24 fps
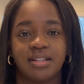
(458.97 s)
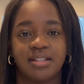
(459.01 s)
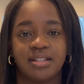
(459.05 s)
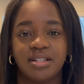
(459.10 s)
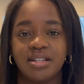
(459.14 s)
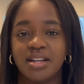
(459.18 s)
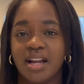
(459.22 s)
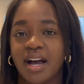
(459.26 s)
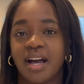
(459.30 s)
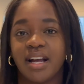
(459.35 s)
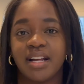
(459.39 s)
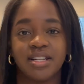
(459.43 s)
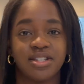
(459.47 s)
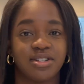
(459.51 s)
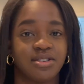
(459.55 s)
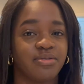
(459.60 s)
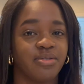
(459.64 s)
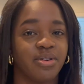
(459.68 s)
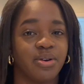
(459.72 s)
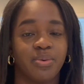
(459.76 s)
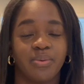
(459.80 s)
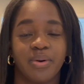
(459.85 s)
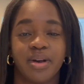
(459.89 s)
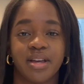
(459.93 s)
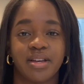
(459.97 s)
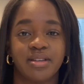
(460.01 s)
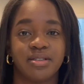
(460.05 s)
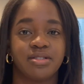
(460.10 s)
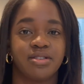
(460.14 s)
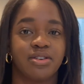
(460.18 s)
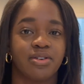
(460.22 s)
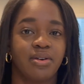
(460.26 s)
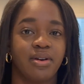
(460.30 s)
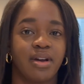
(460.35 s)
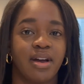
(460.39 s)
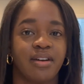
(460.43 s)
nine different ways, to
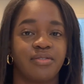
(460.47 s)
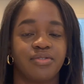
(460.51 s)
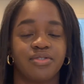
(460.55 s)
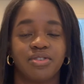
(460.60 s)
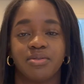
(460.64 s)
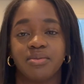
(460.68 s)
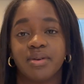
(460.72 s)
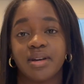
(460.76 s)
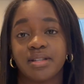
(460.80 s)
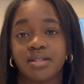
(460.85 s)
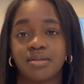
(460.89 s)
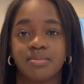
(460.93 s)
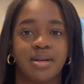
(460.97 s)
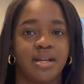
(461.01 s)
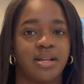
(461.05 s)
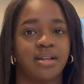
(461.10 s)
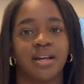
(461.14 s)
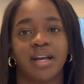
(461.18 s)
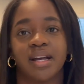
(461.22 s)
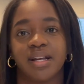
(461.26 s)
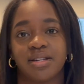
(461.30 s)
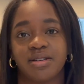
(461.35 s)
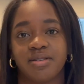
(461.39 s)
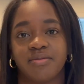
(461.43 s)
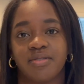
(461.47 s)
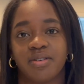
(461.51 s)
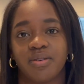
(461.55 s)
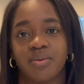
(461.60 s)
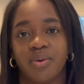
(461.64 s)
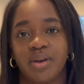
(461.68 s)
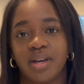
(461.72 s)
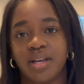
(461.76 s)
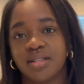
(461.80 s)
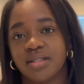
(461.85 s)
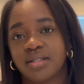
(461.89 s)
craft your resume nine different ways.